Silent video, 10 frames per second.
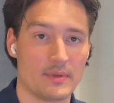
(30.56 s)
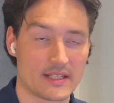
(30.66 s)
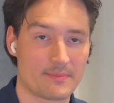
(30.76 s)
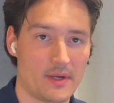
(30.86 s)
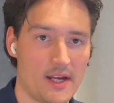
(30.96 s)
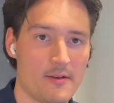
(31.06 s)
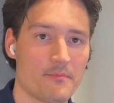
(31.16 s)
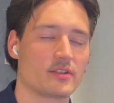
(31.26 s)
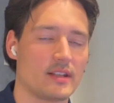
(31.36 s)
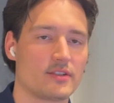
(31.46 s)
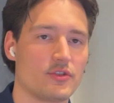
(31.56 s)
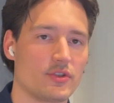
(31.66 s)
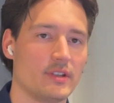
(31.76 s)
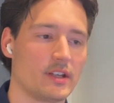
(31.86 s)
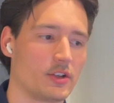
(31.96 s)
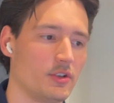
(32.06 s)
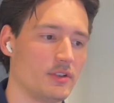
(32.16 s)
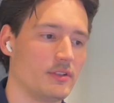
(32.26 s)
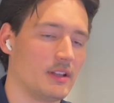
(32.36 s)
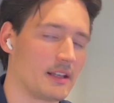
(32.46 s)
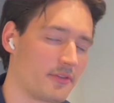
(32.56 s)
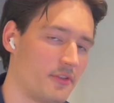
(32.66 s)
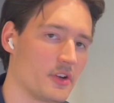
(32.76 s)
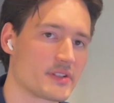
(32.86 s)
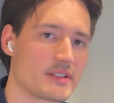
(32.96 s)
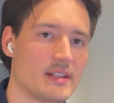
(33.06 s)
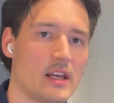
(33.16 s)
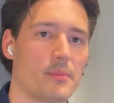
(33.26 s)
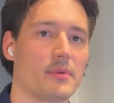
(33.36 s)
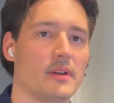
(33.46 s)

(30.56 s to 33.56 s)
Best Buy. So that's usually a good like first step